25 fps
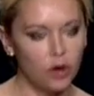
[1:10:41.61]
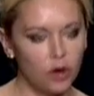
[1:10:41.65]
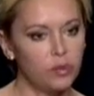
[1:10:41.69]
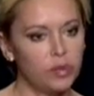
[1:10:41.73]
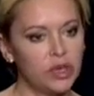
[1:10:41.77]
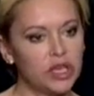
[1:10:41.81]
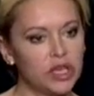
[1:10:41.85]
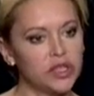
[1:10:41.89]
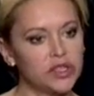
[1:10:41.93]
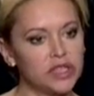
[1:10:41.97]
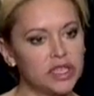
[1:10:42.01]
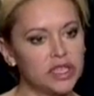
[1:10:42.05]

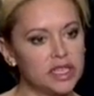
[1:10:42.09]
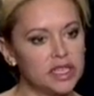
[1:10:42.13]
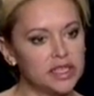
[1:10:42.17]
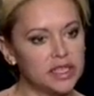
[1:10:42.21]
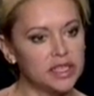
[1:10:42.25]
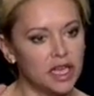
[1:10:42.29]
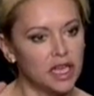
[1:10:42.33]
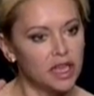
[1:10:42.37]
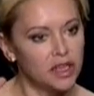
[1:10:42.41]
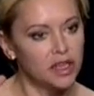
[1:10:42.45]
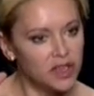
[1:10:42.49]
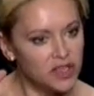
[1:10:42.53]
because it is
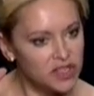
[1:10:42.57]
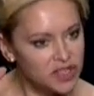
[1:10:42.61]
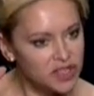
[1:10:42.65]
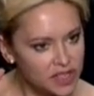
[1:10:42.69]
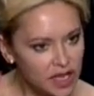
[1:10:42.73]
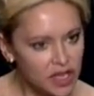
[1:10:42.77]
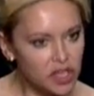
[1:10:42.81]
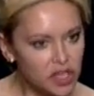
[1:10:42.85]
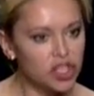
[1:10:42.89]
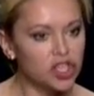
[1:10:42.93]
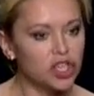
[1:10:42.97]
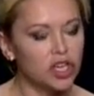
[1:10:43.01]

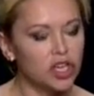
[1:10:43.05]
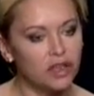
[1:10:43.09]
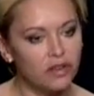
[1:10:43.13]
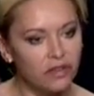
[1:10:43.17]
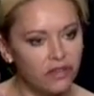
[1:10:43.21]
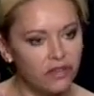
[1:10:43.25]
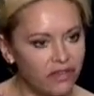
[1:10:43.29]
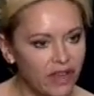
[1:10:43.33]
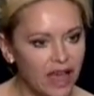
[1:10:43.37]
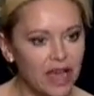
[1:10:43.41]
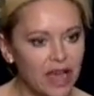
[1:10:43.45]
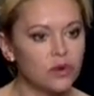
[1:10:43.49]
essentially
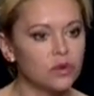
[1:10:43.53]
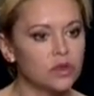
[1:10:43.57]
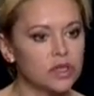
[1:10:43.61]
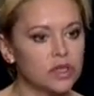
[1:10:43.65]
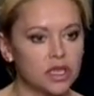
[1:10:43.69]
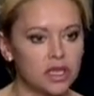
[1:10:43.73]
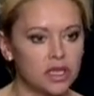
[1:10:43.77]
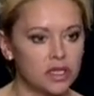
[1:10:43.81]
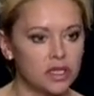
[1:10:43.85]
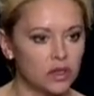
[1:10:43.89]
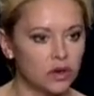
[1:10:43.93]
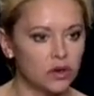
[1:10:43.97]

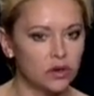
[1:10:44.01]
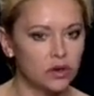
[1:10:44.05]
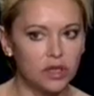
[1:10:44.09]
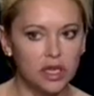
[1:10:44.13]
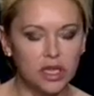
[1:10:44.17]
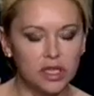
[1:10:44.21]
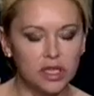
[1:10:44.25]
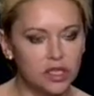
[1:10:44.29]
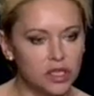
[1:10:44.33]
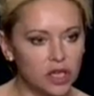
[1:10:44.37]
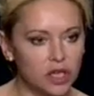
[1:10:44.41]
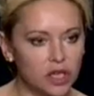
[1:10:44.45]
founded on
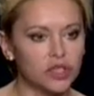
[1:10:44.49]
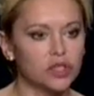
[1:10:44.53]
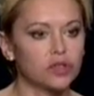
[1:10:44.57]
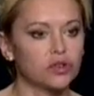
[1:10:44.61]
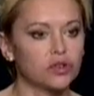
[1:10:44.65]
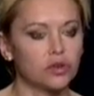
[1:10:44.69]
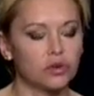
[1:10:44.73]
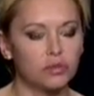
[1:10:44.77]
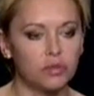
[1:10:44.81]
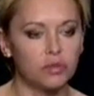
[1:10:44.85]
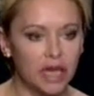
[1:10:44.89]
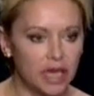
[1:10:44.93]

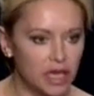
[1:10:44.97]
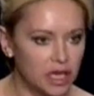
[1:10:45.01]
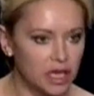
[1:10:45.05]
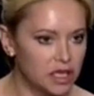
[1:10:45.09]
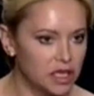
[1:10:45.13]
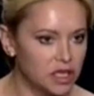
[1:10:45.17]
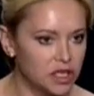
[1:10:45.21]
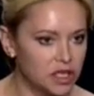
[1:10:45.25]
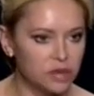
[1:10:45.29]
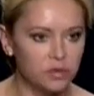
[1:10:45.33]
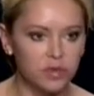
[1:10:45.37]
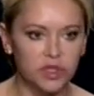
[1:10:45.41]
industrial
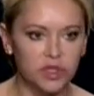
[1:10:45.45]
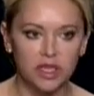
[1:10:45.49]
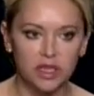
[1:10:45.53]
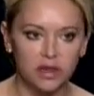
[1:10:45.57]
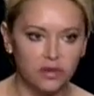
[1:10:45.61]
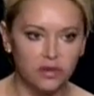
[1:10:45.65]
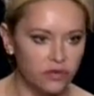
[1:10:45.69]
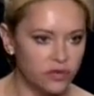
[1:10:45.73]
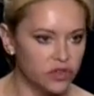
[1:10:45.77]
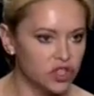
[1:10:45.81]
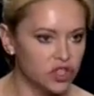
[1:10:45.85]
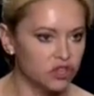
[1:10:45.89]
mechanisms and
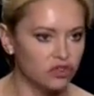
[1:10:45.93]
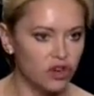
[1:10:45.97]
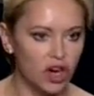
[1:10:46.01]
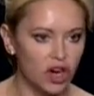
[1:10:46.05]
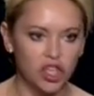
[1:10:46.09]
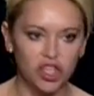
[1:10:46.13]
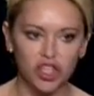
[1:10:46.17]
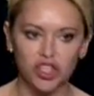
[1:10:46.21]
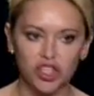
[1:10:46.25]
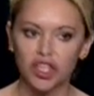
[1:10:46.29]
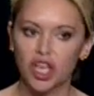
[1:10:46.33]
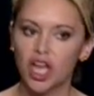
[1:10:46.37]

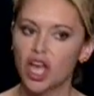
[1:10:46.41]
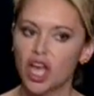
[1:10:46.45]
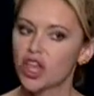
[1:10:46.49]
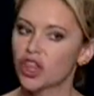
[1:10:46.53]
infrastructures